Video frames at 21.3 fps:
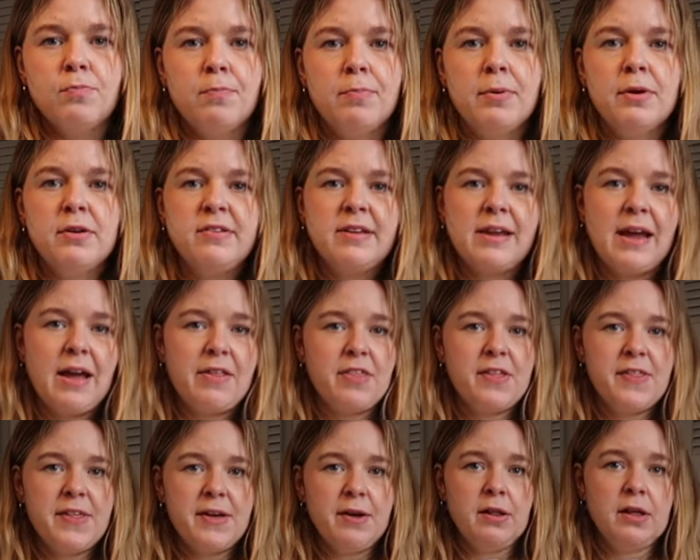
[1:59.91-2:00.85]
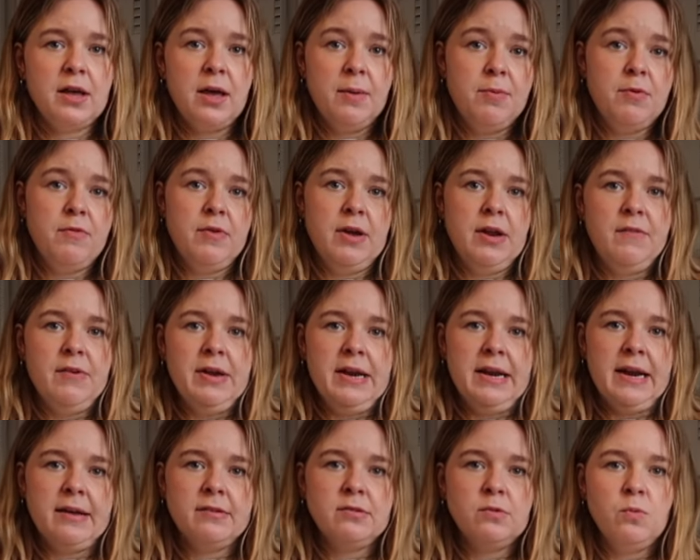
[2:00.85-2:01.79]
but together they all keep you really really
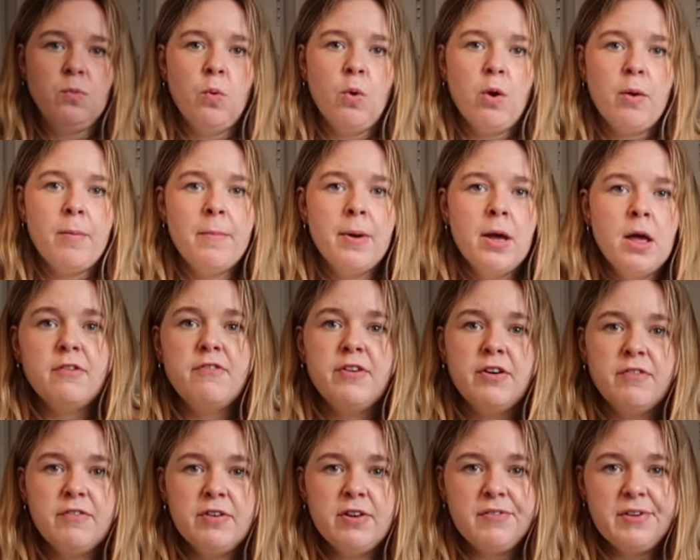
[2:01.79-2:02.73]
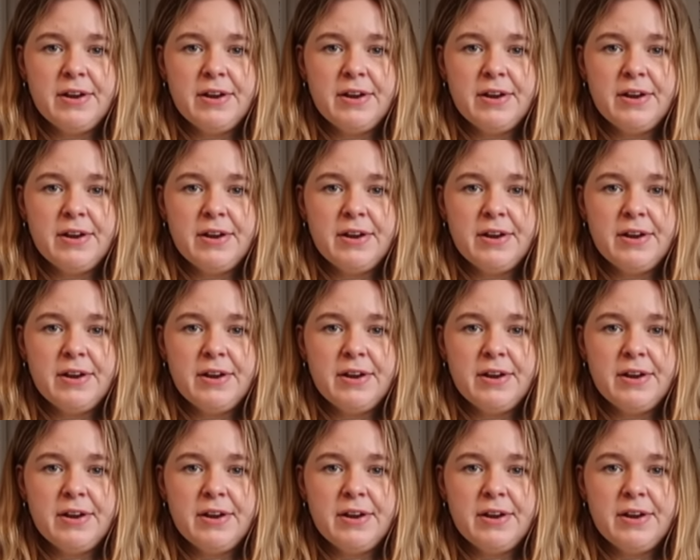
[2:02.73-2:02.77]
nice and warm they feel really,